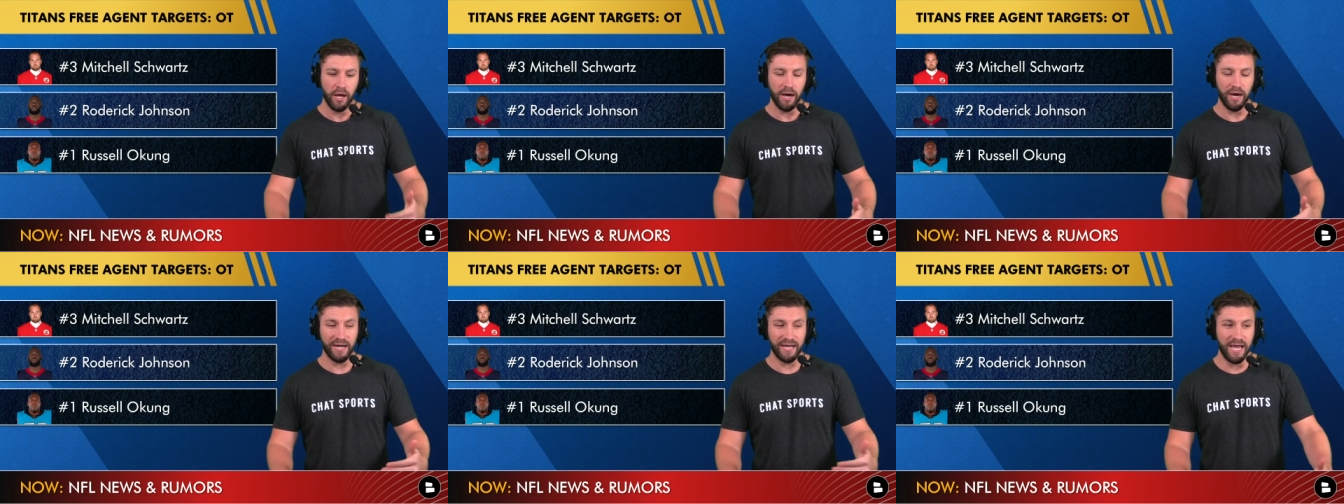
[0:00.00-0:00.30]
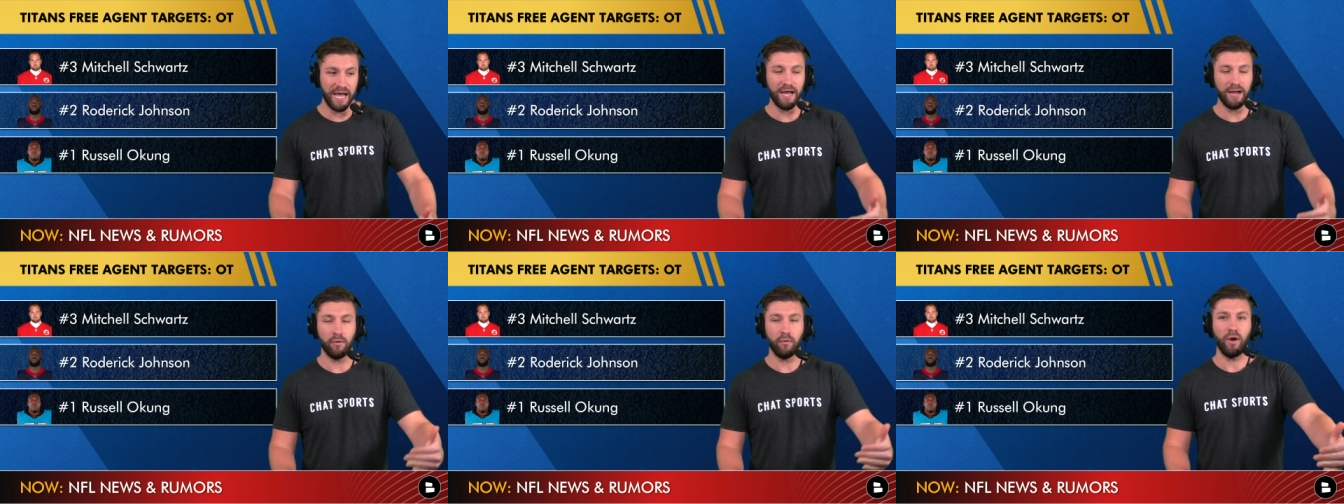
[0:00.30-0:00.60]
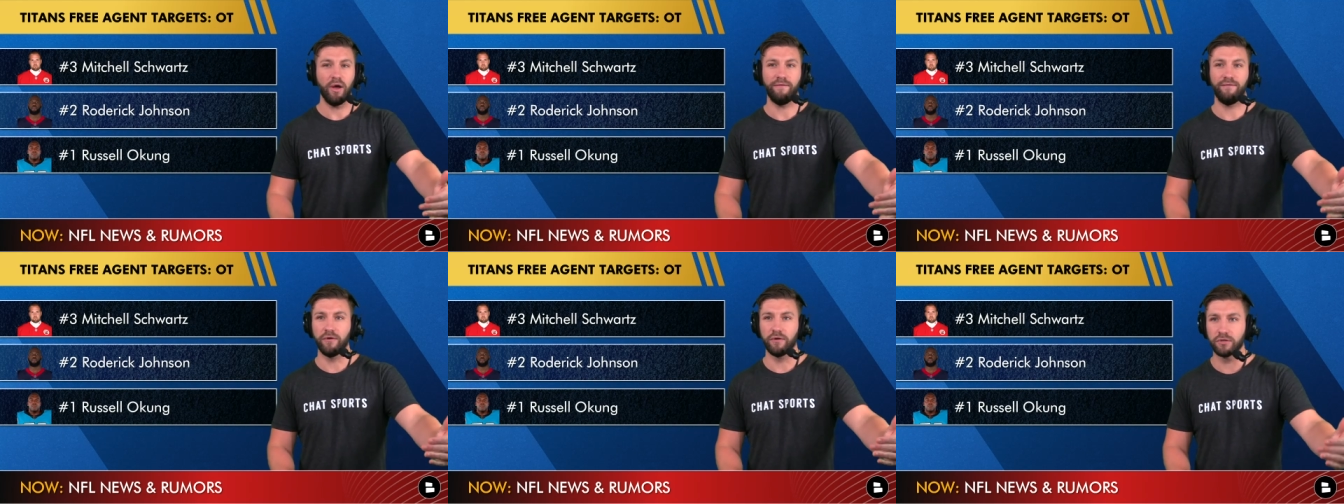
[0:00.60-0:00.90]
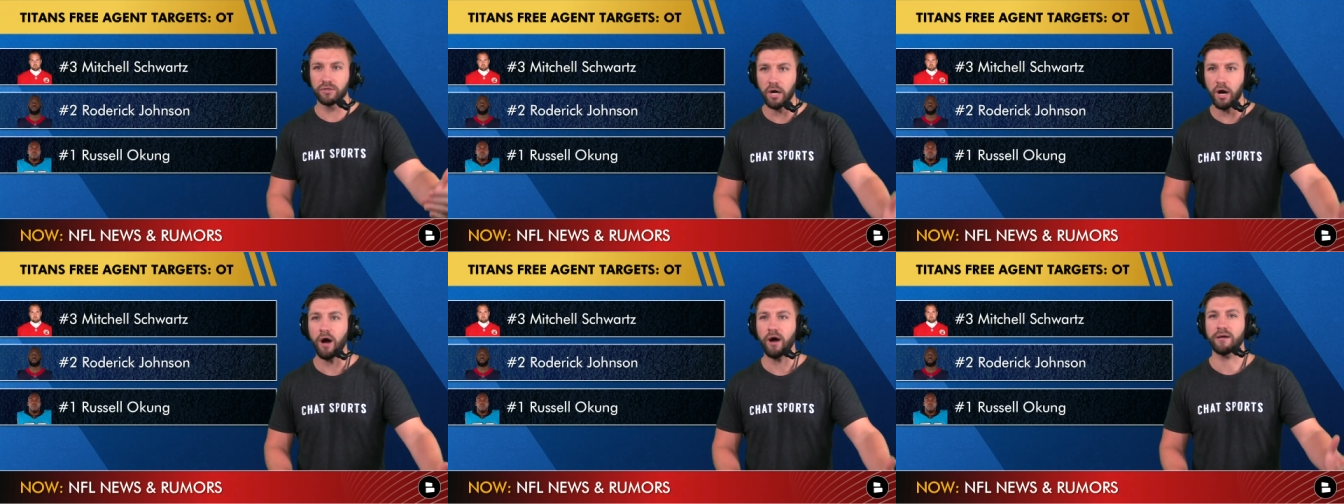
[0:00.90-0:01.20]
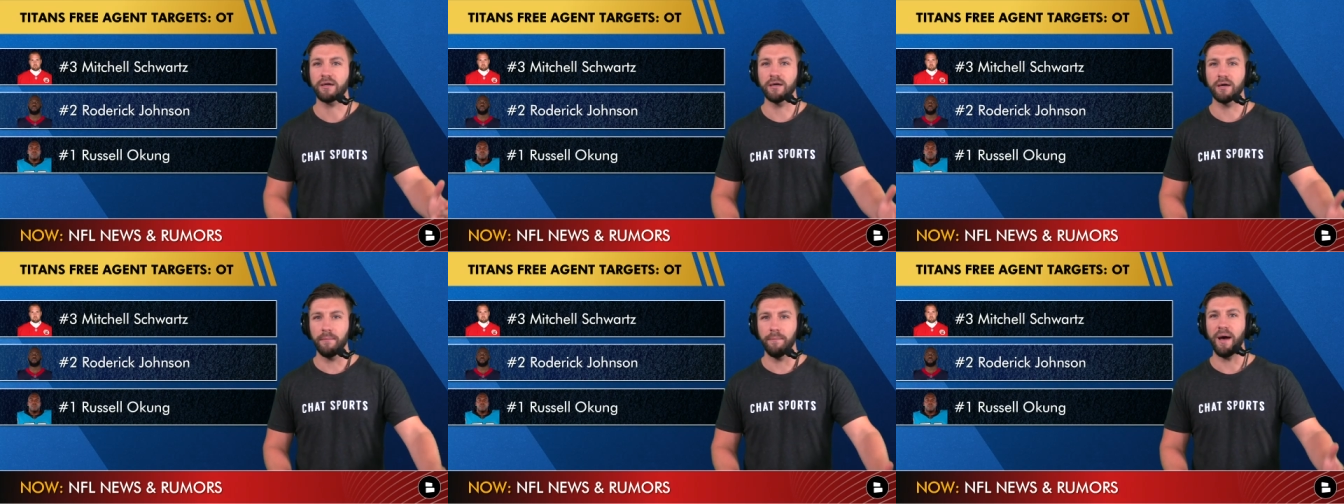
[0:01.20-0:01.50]
Again, if you're
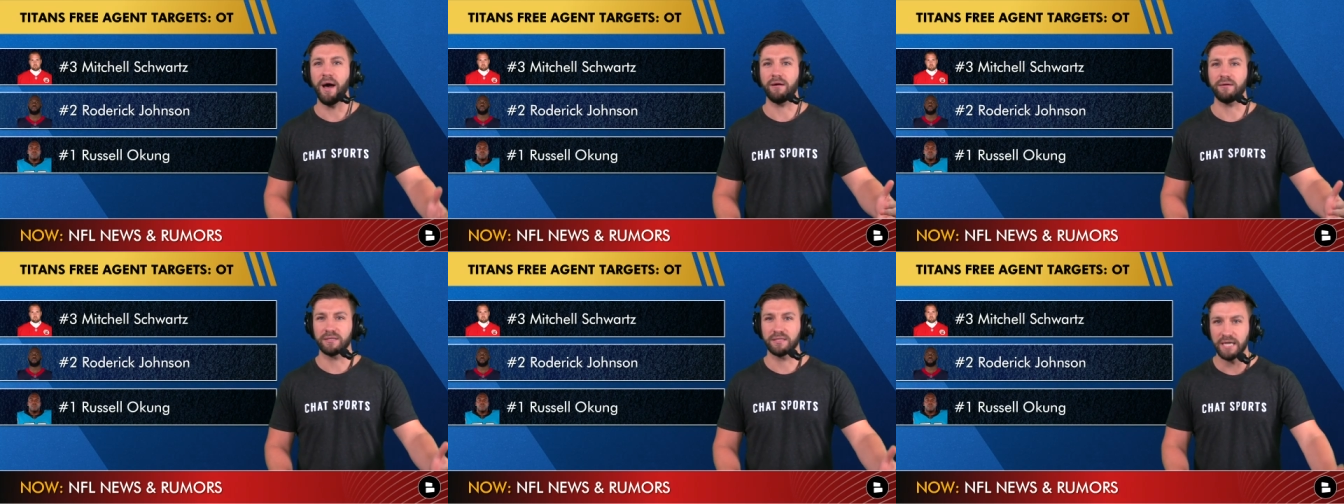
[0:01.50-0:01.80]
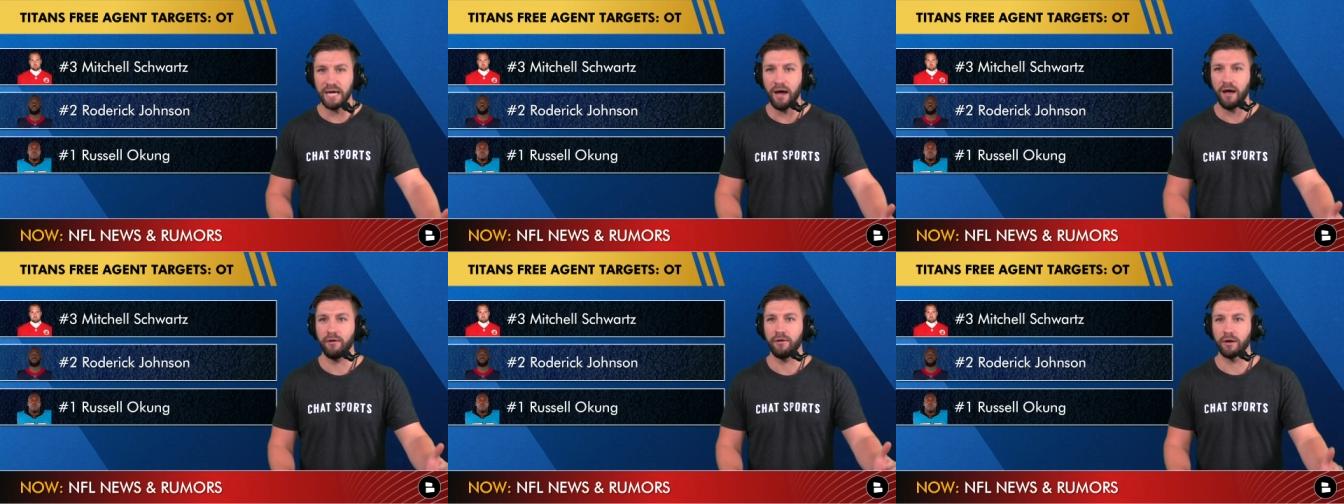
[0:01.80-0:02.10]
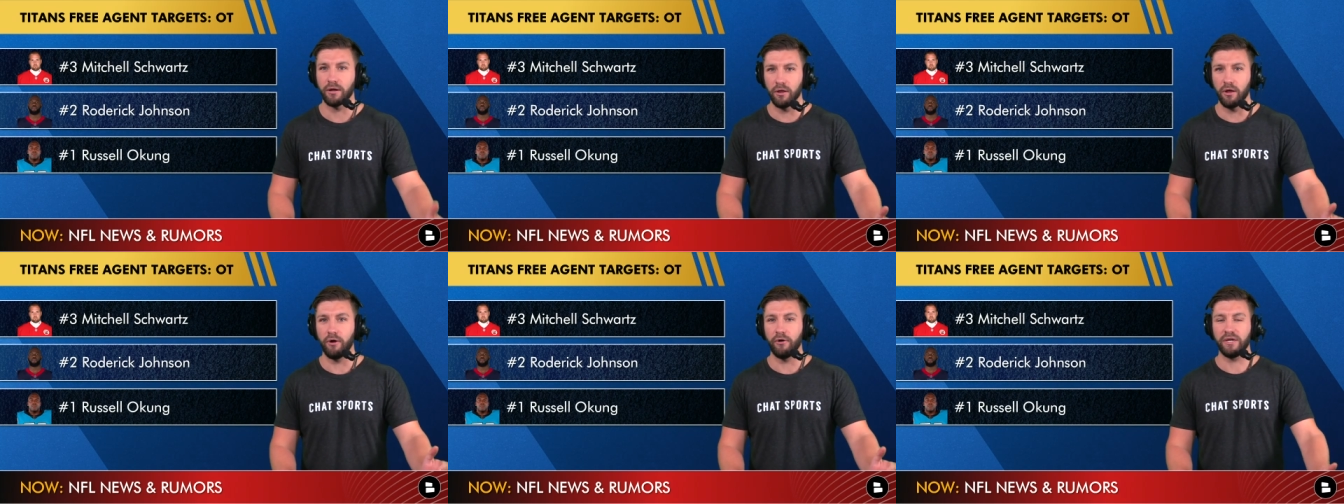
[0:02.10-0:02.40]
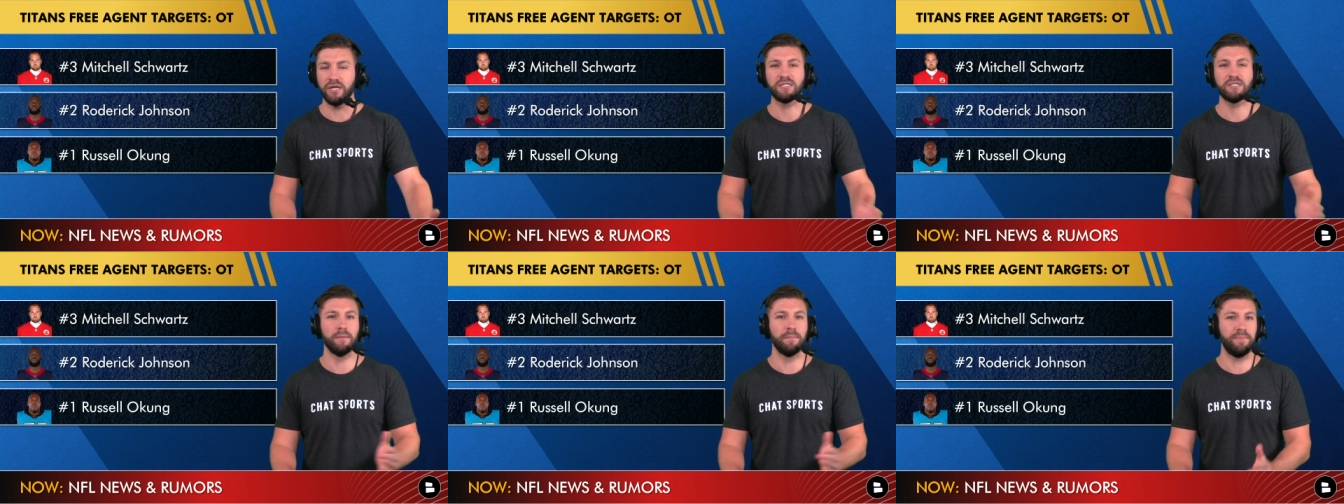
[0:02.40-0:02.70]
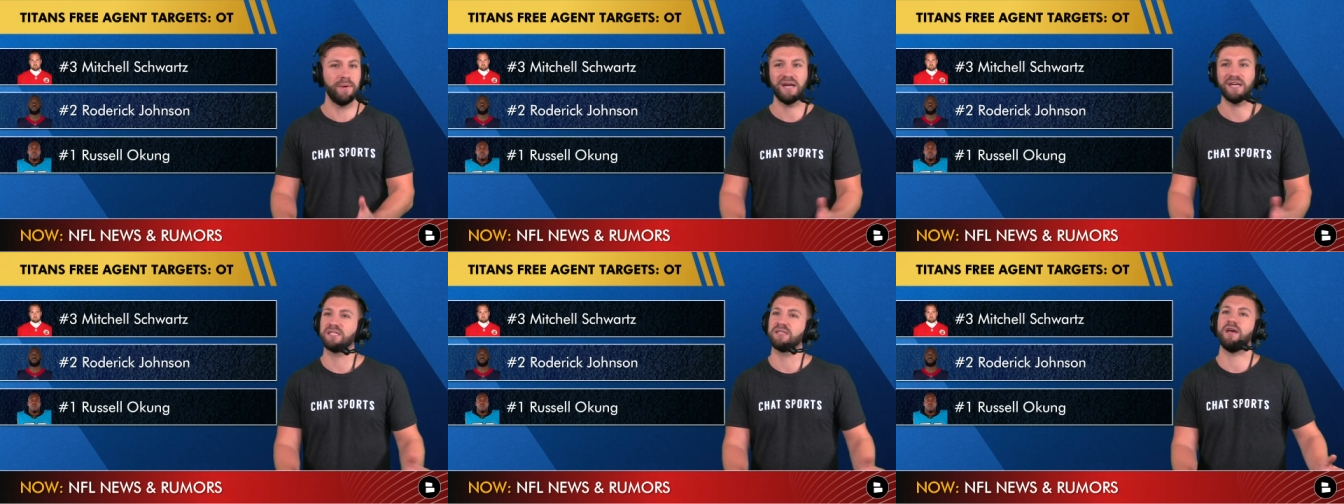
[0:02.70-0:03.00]
talking about talent alone, he's the
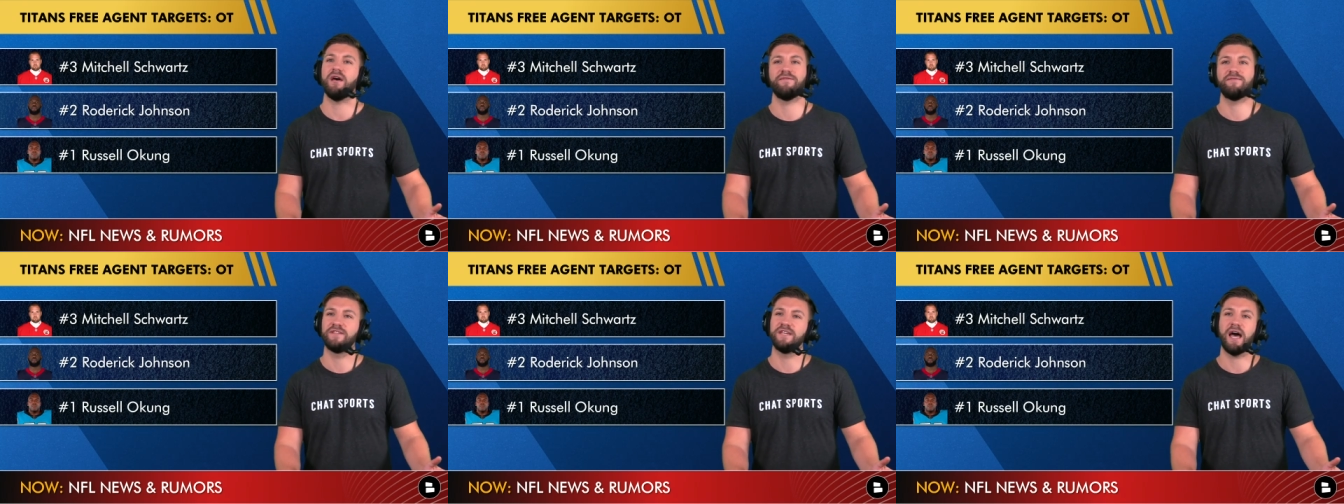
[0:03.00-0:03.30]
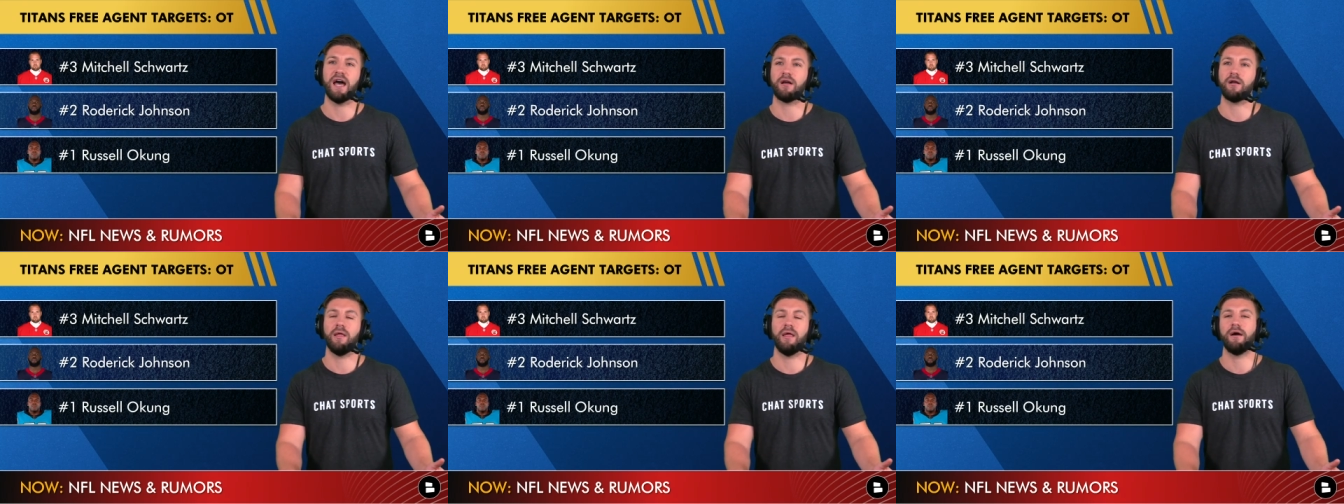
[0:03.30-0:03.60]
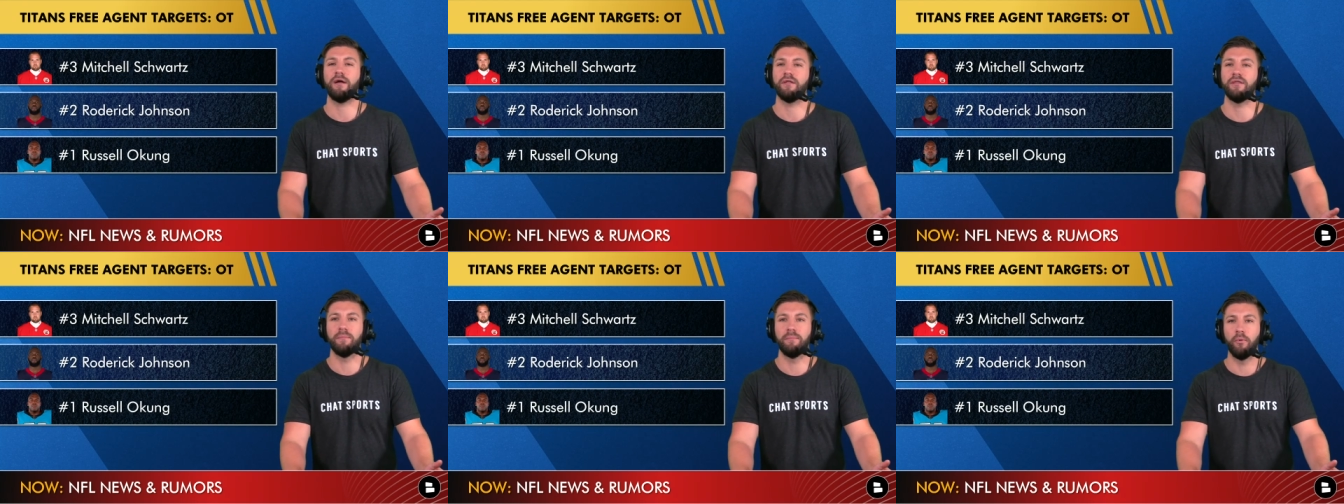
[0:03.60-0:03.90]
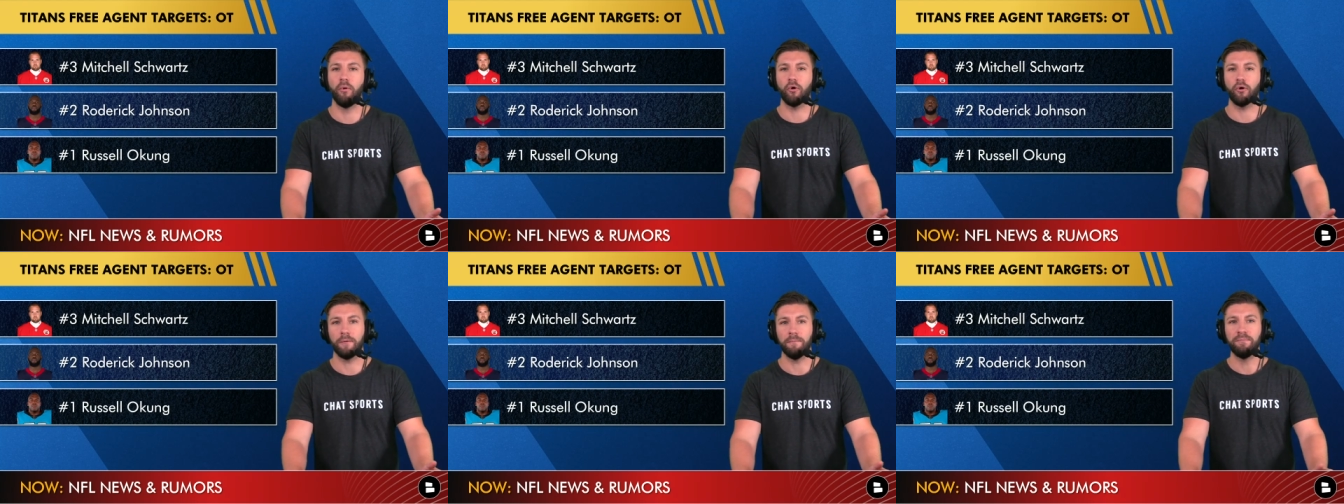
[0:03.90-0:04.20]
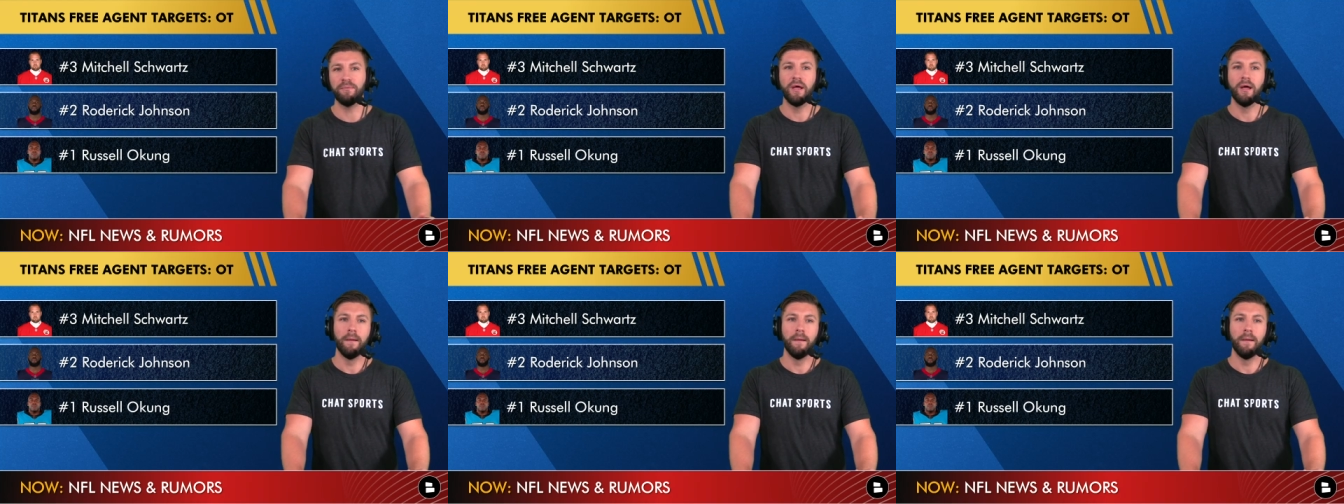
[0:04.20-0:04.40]
best left tackle out on the board.